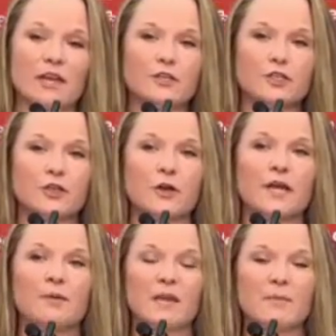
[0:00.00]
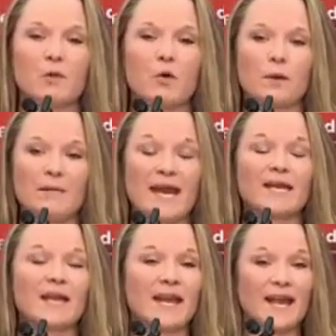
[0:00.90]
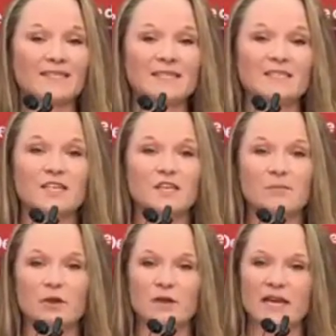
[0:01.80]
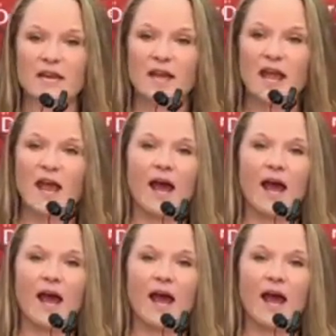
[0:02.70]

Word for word: ensuring people remain connected to community,